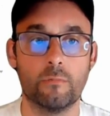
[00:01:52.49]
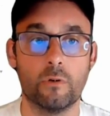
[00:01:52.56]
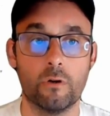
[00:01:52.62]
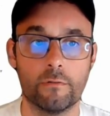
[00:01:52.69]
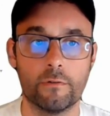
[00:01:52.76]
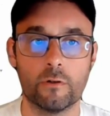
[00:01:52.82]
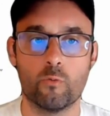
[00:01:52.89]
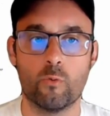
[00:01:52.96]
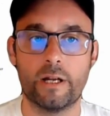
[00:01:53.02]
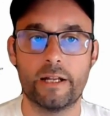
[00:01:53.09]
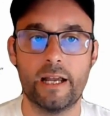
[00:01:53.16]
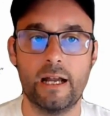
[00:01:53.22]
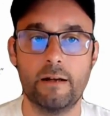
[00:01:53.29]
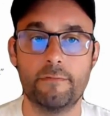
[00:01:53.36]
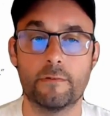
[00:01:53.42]
over
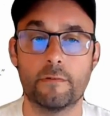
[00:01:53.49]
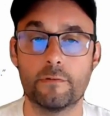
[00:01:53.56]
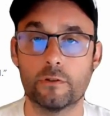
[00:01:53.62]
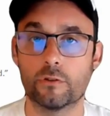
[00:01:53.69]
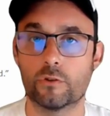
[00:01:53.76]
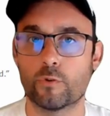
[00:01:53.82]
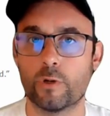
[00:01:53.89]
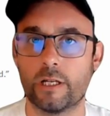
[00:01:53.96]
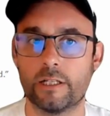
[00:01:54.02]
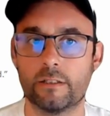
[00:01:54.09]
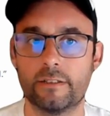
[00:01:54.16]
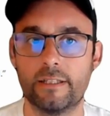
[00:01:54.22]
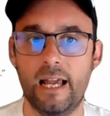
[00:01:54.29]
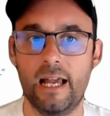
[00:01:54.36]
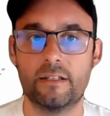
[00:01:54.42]
1/2 of the Australian
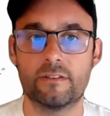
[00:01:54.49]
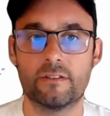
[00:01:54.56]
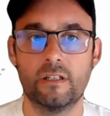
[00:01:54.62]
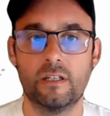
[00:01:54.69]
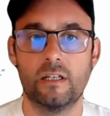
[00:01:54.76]
tax